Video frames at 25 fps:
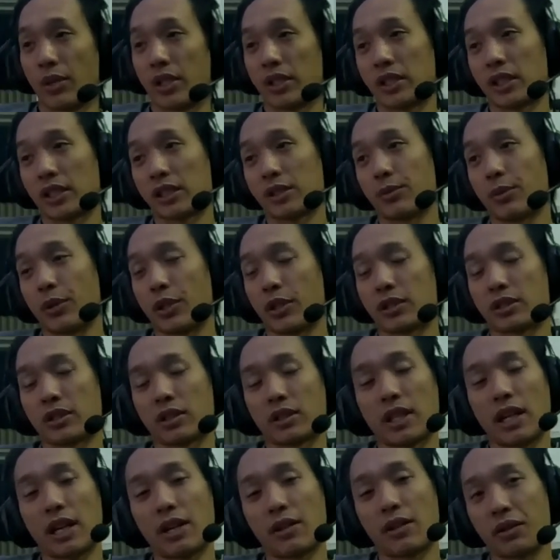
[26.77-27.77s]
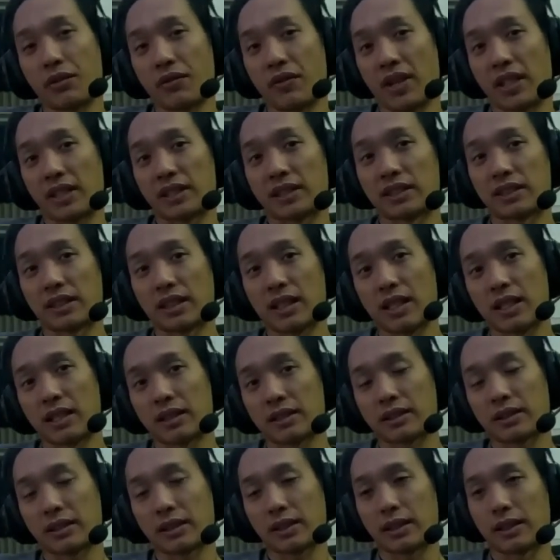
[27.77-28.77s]
experience on how he finds stocks
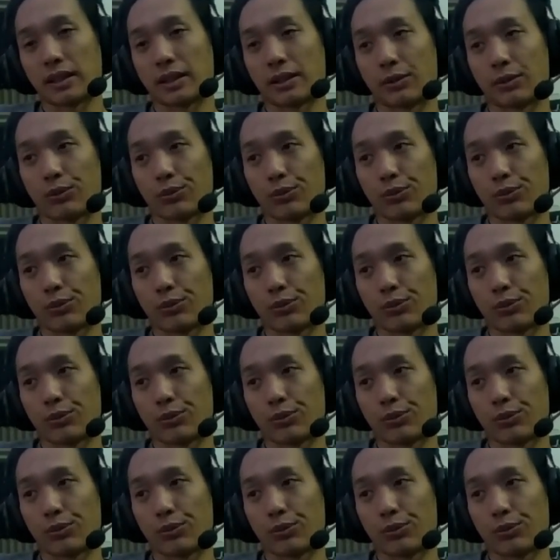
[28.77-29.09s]
and